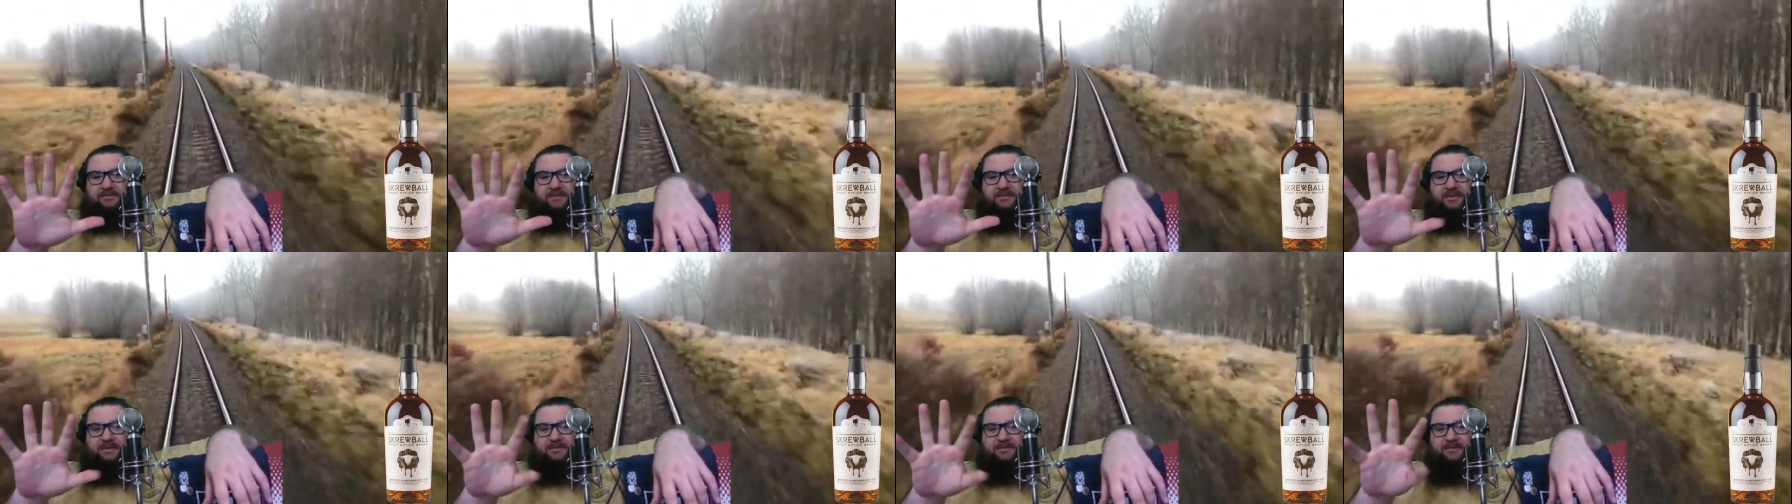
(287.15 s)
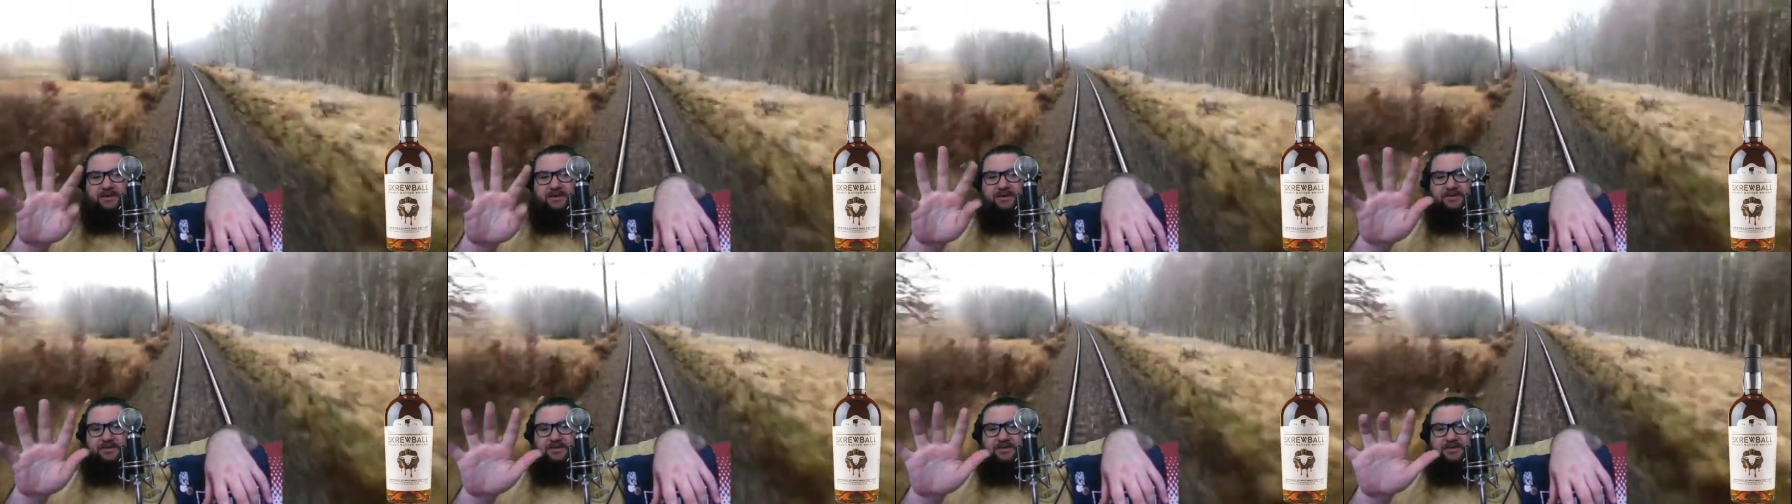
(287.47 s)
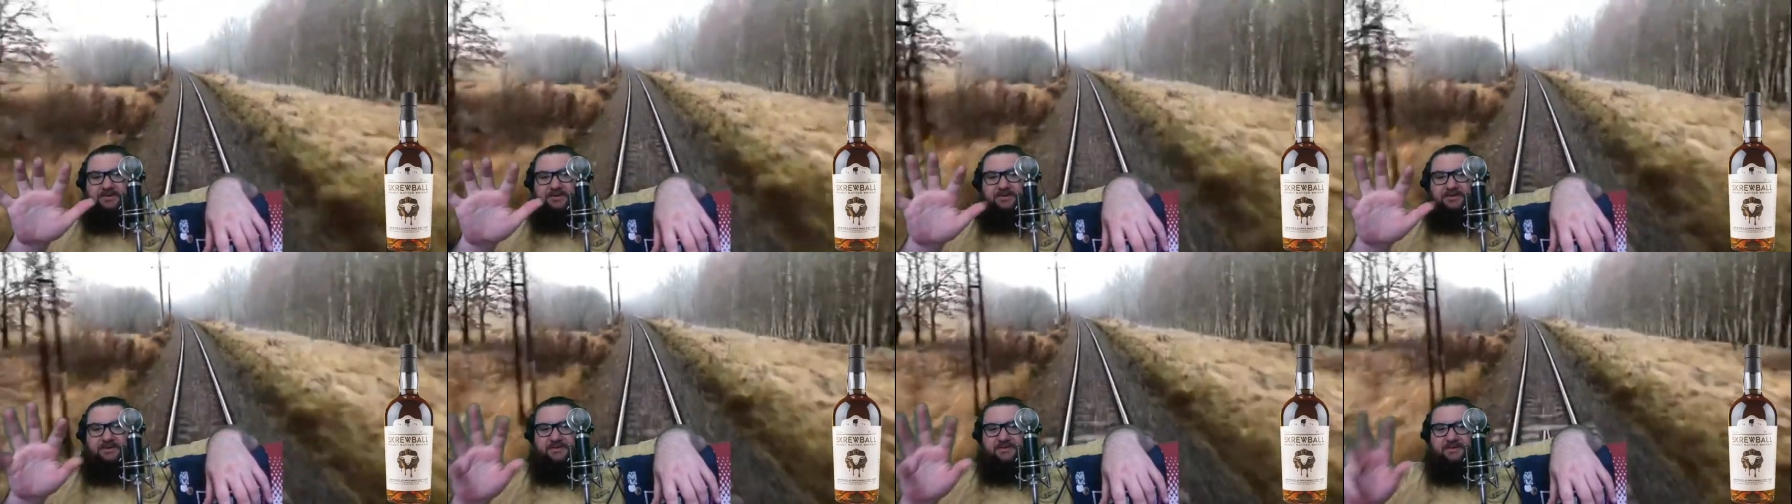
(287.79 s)
my fingers
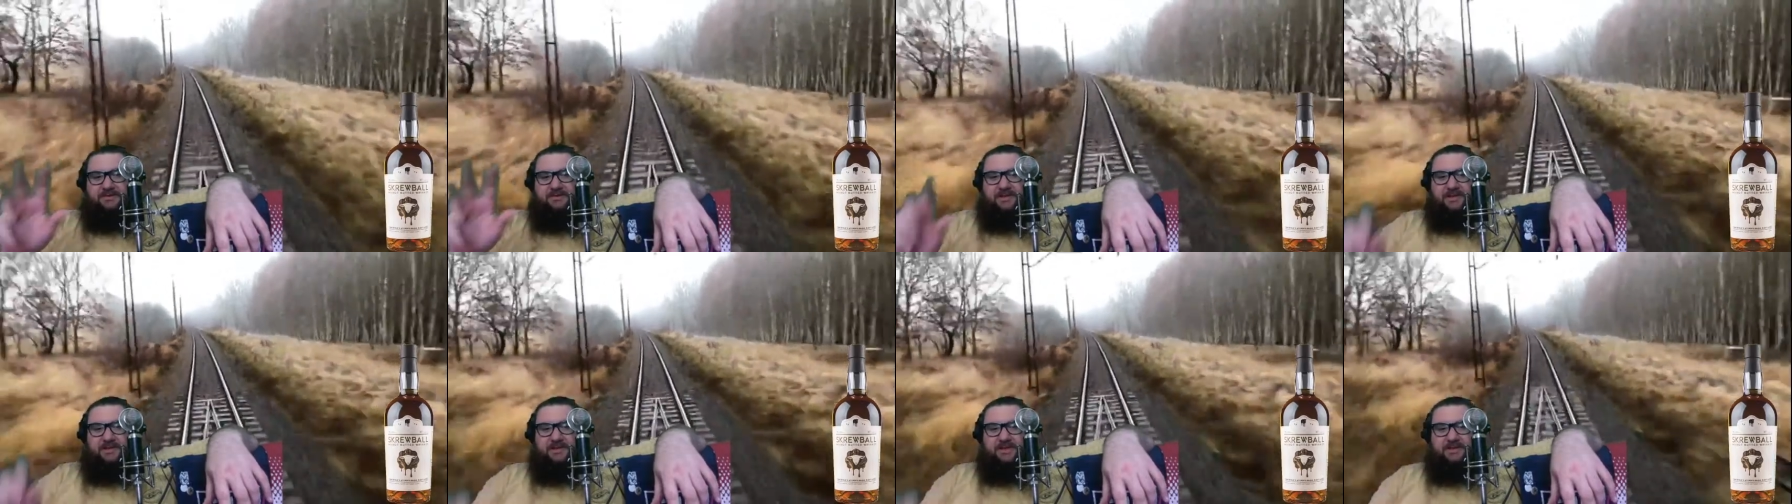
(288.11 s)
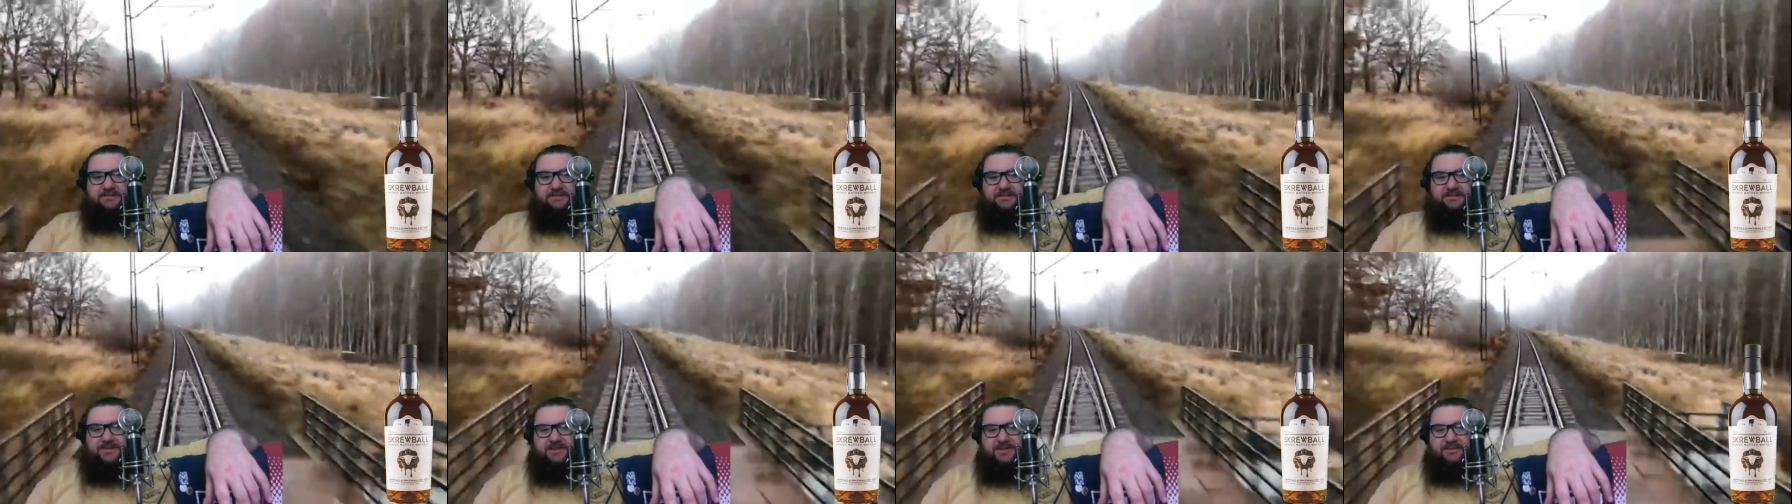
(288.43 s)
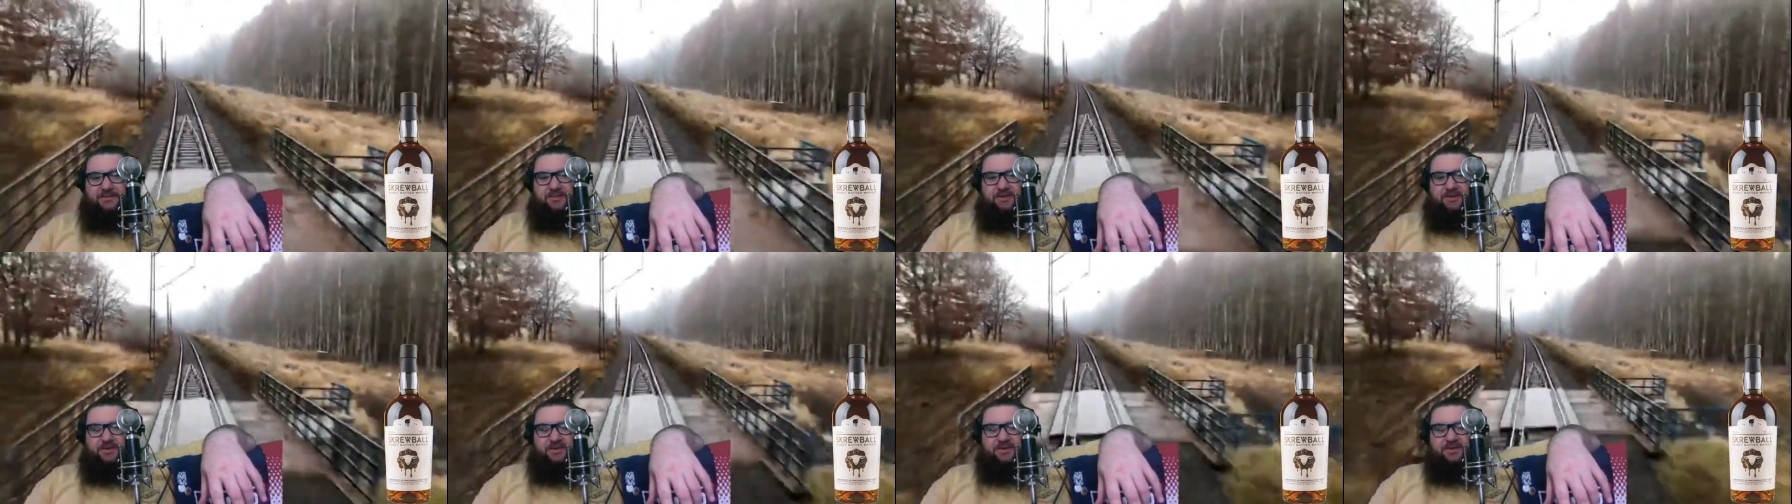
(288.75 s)
and stuff like that. That's
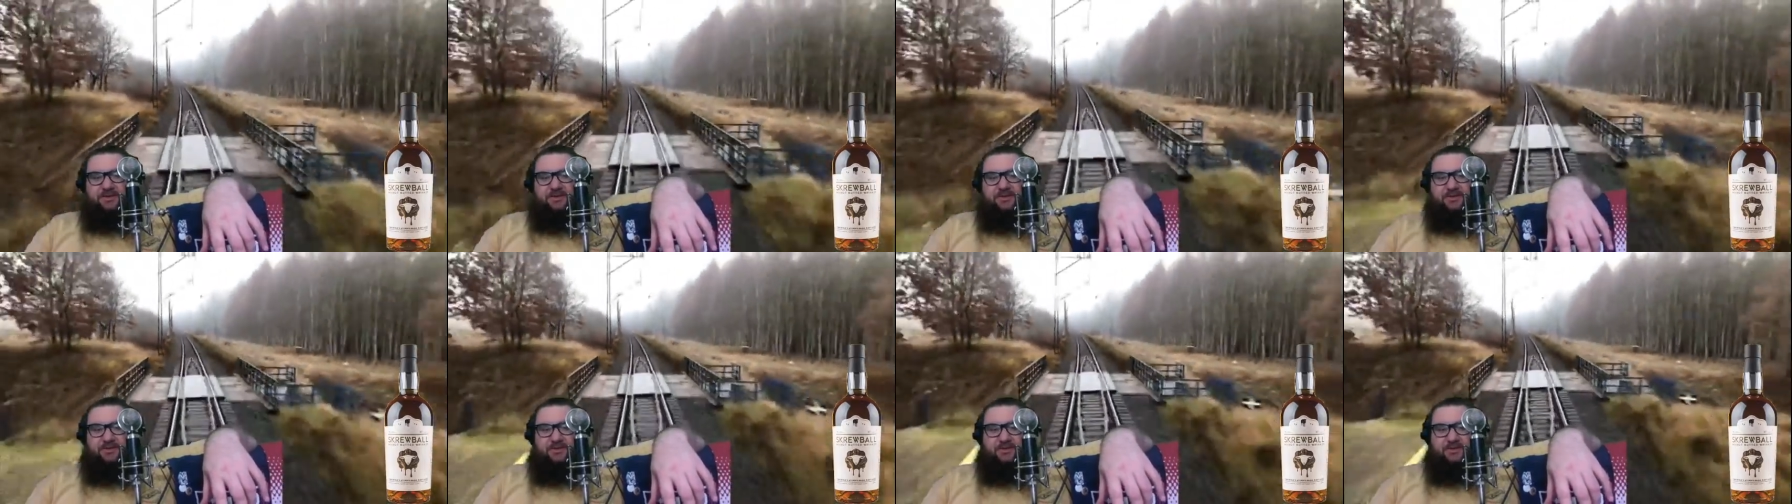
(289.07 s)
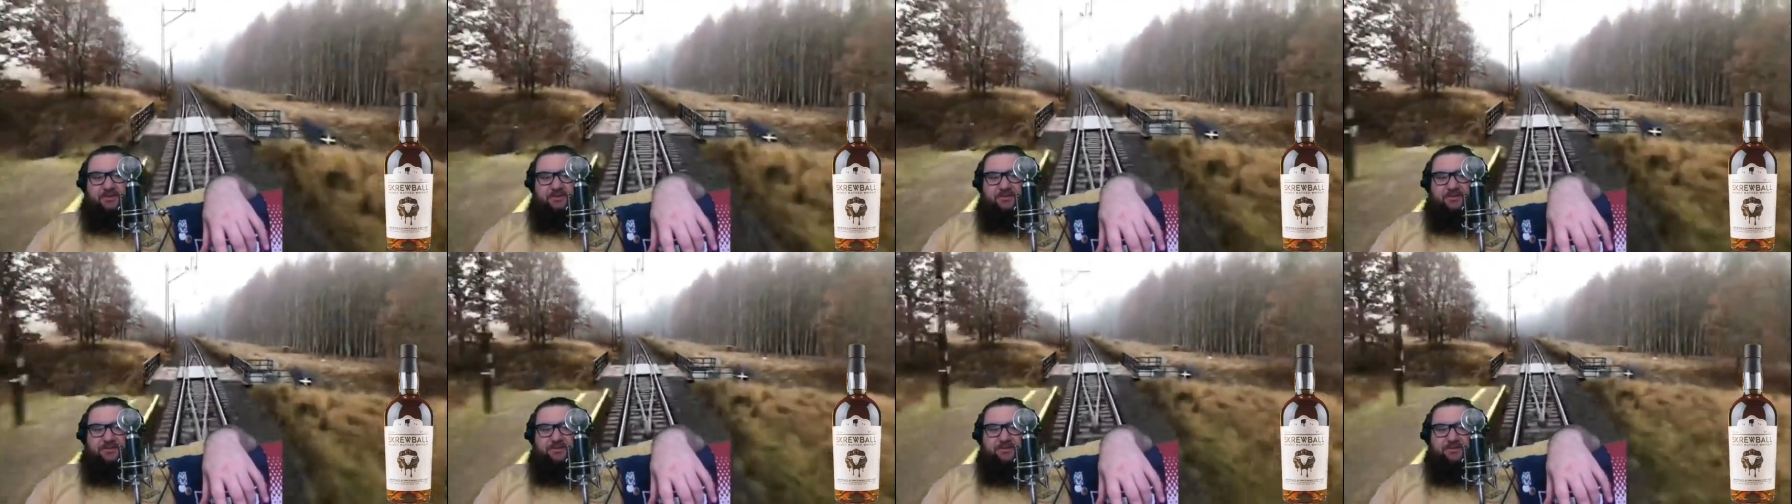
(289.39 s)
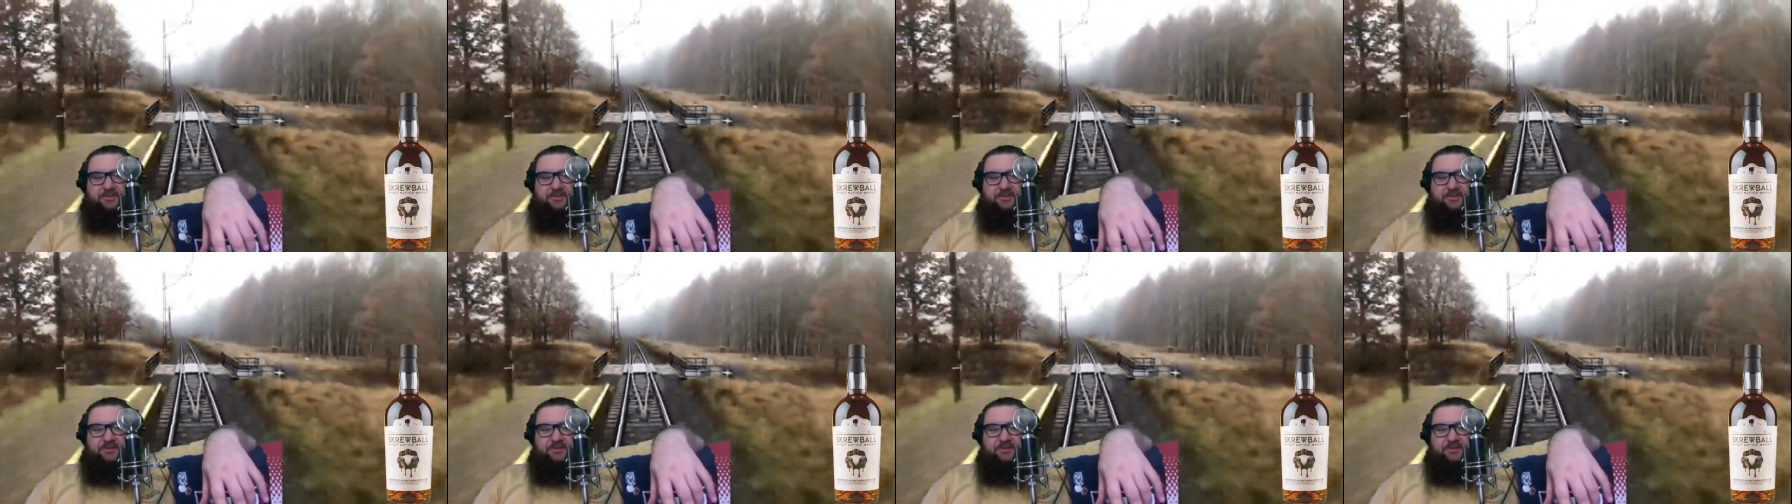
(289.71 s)
pretty cool, though.